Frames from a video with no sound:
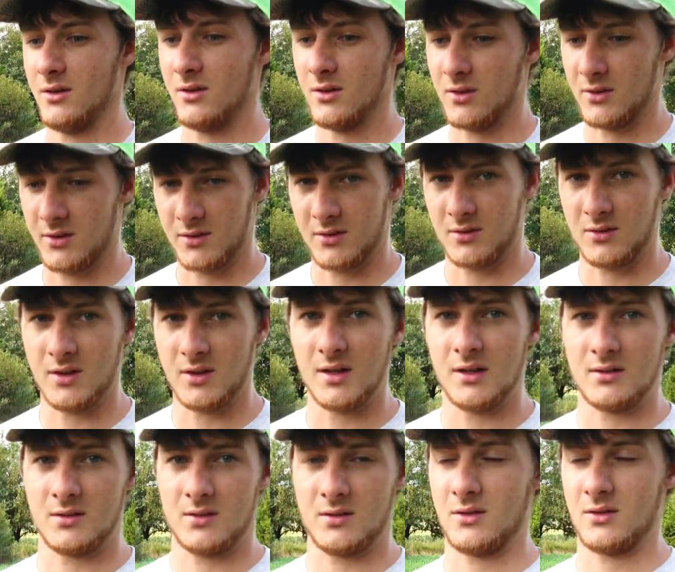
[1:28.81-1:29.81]
on this
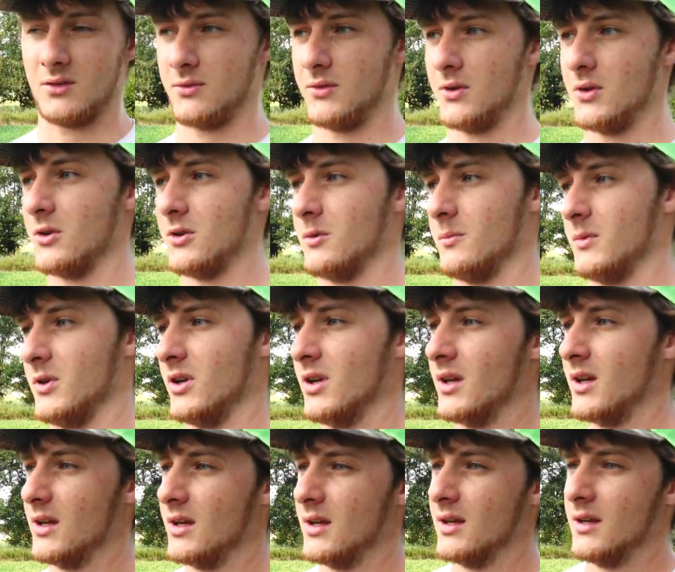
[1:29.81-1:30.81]
lease, on this farm, and
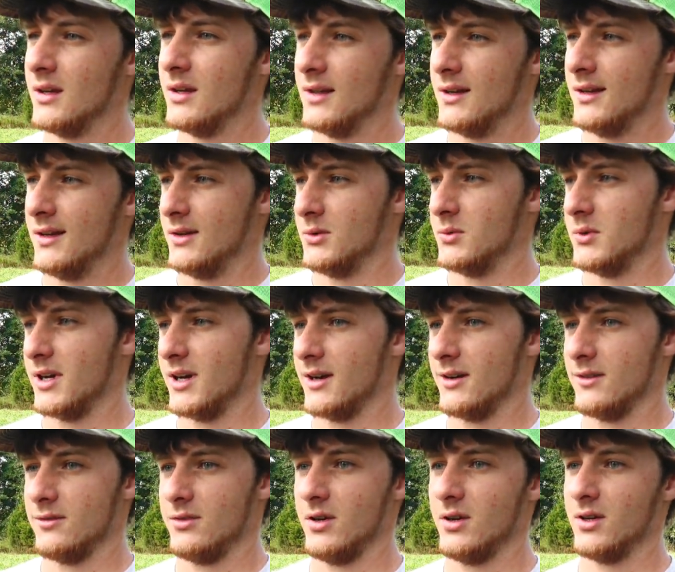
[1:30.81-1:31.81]
we
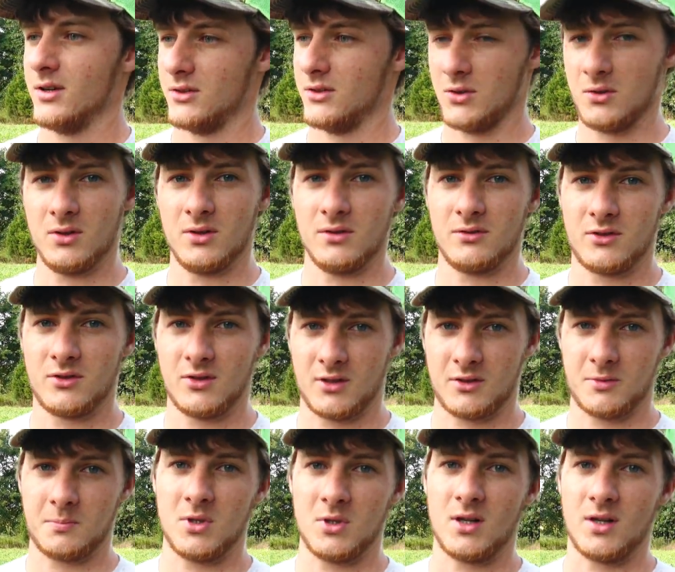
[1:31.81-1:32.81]
have a total of
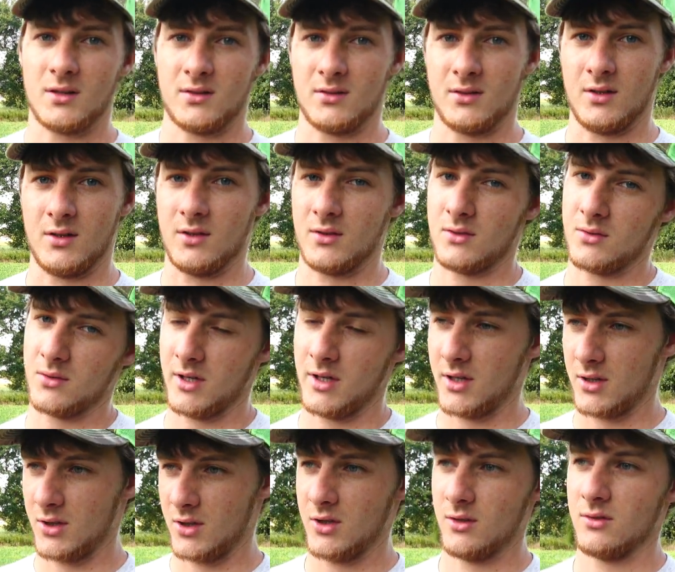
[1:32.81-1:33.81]
6 plots in it. 3
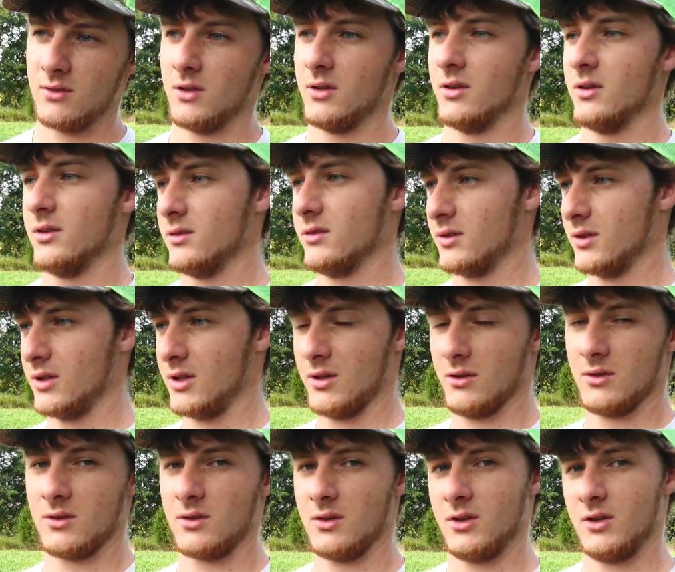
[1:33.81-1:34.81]
clover,
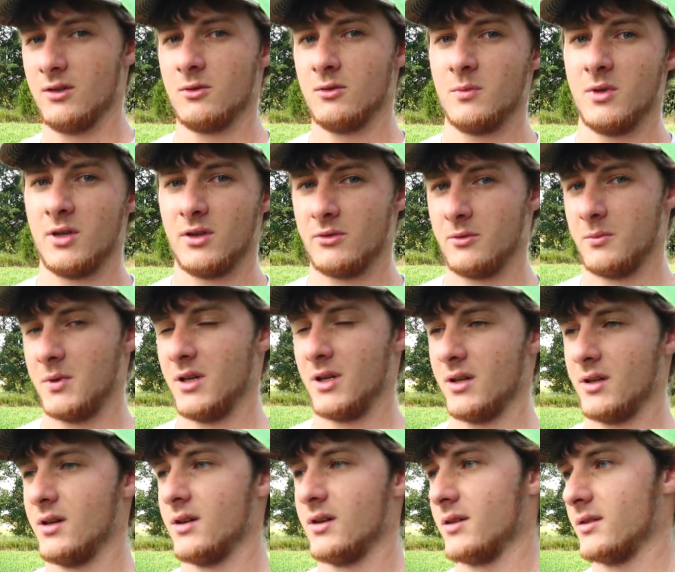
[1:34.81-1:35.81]
killer clover mix from
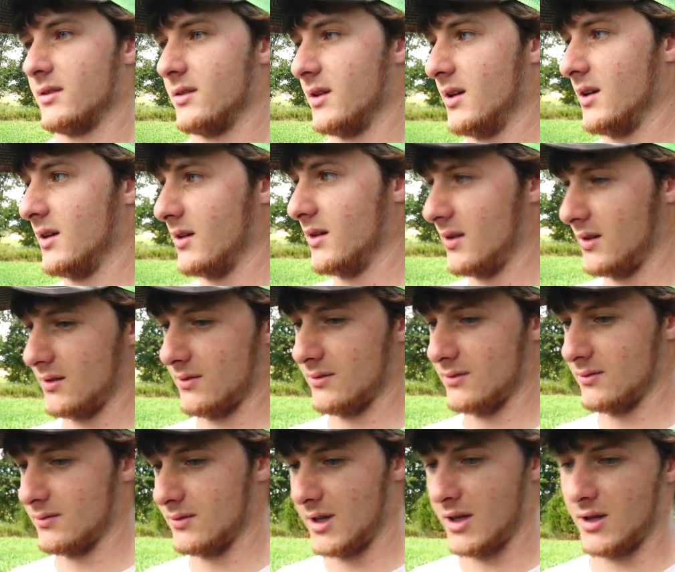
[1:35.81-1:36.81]
Hancock Seed, and
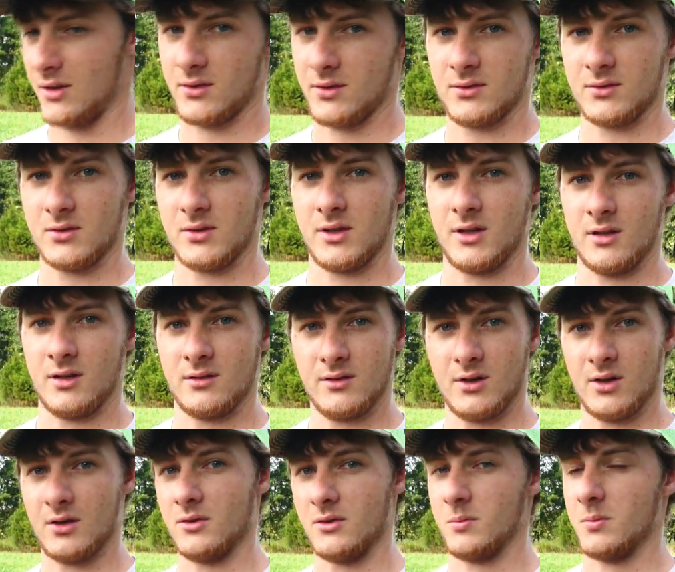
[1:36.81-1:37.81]
now 3
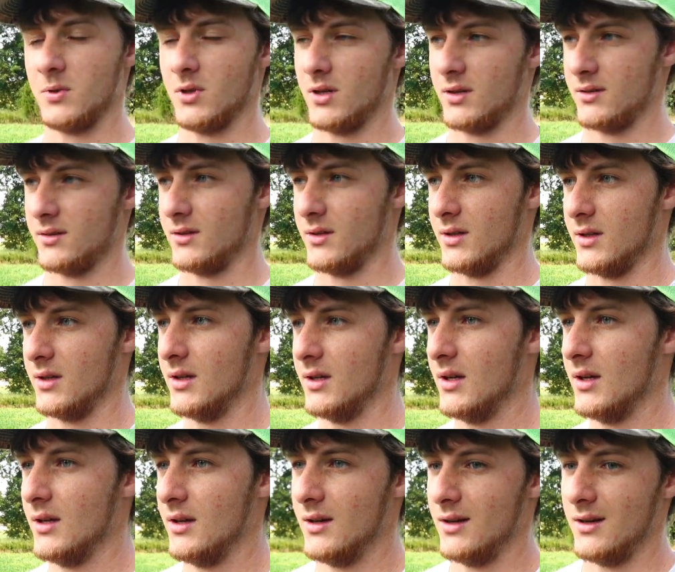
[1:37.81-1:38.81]
other plots in it,
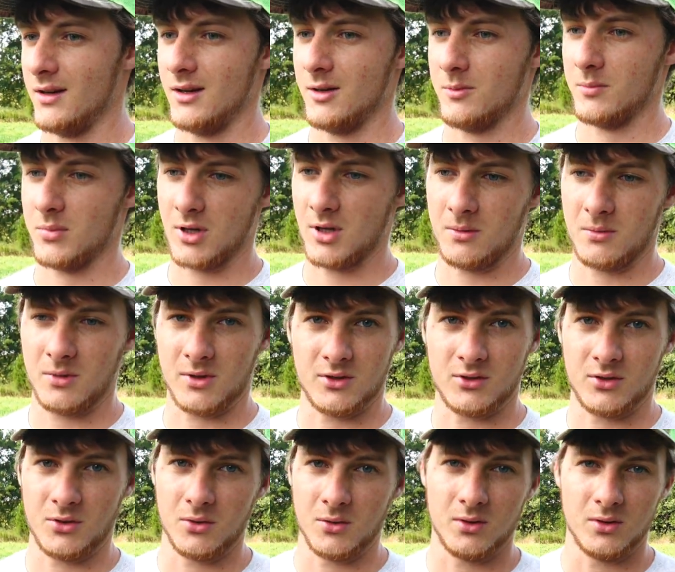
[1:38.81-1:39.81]
and probably a
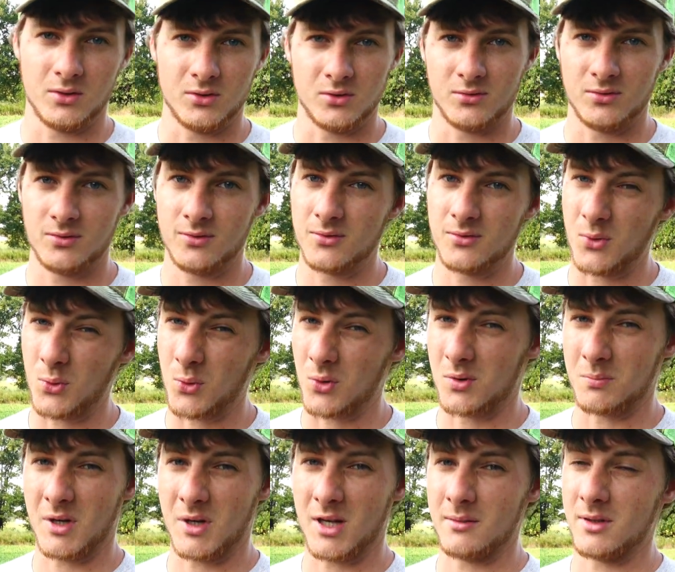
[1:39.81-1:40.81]
total of 4,
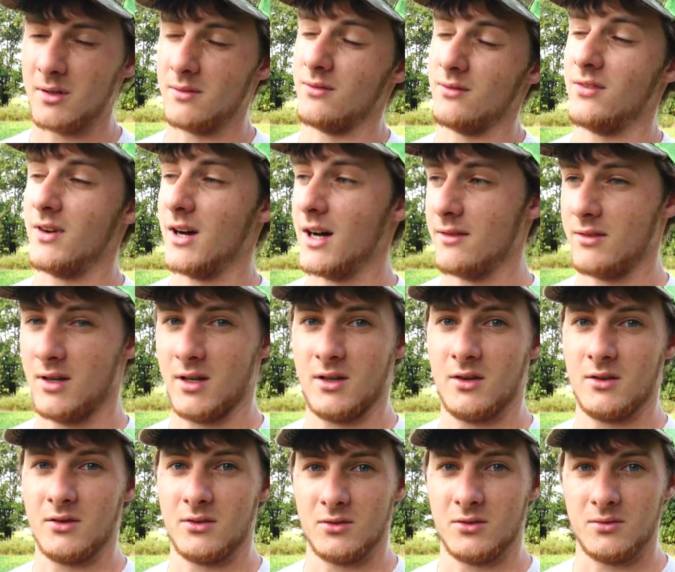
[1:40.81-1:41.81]
maybe even 5
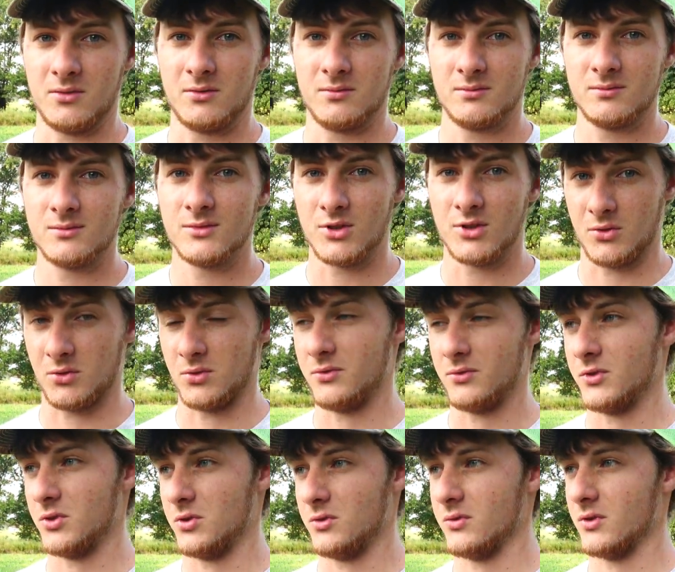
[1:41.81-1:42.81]
acres of total
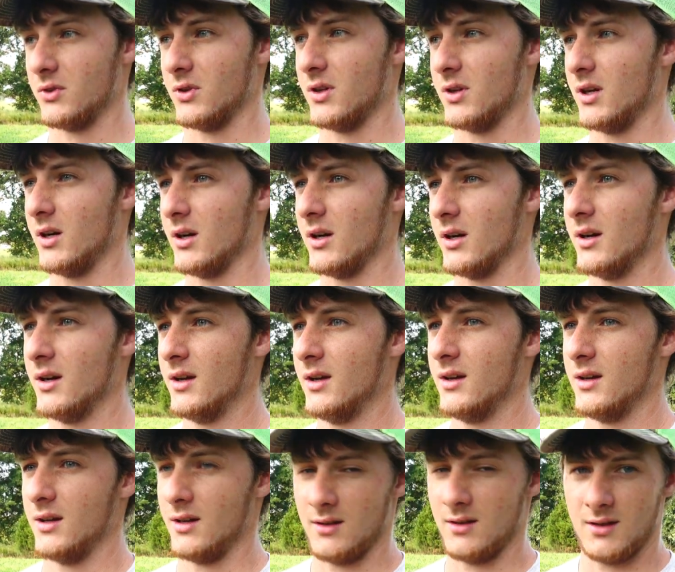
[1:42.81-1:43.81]
food for the deer
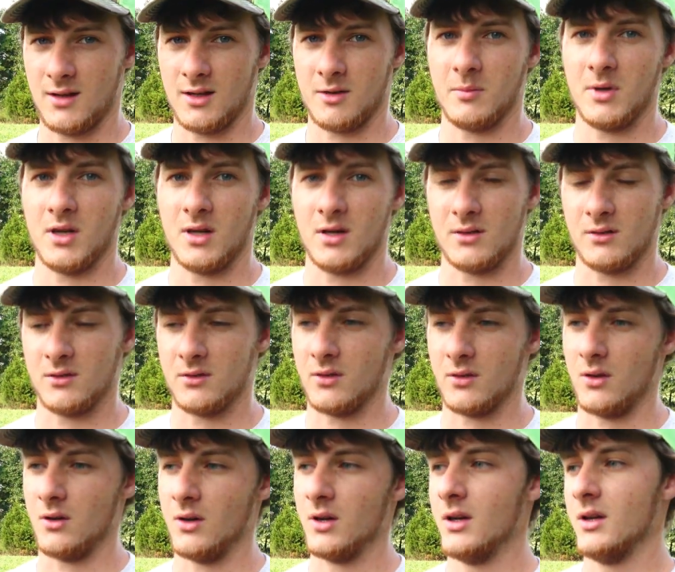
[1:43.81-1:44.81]
and a lot of bedding.
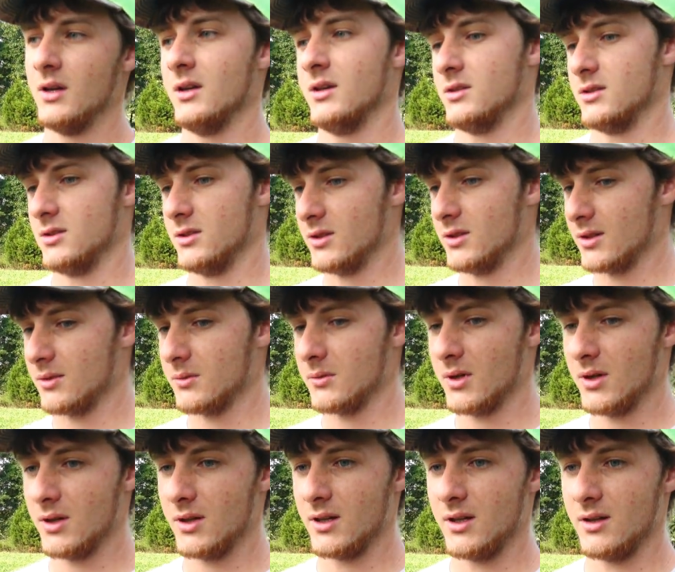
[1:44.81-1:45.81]
So you can
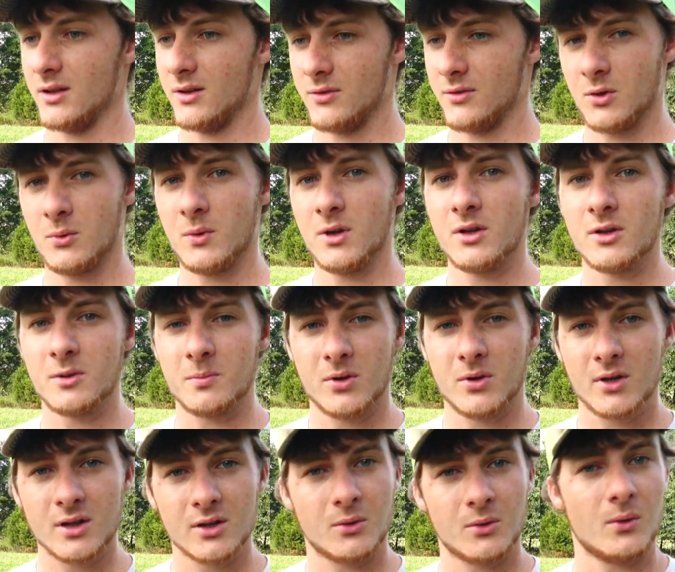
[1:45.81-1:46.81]
really, if you're willing to
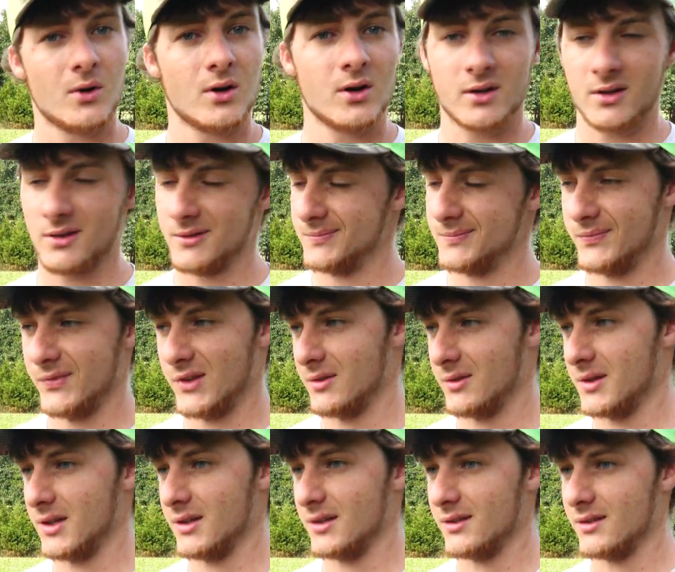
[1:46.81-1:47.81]
put in the work,
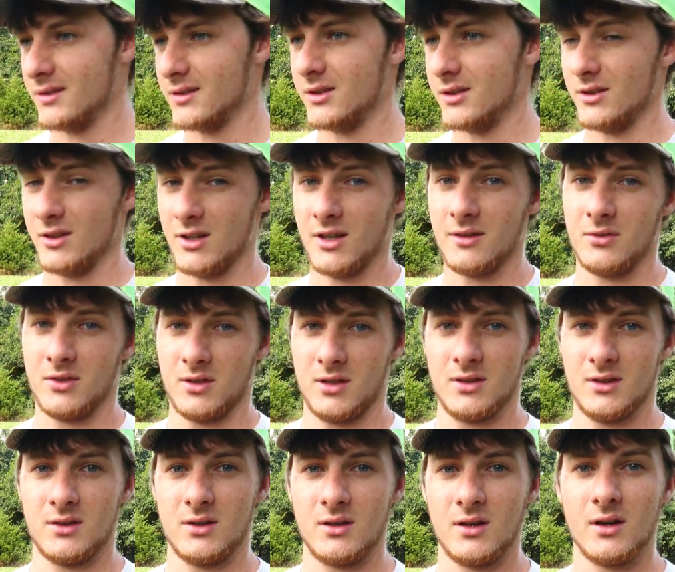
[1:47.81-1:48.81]
I mean, you can definitely
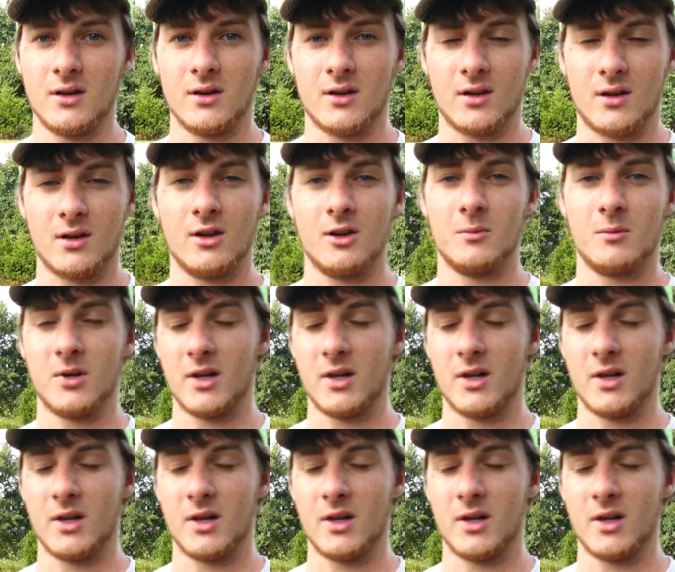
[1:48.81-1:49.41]
get the deer to come.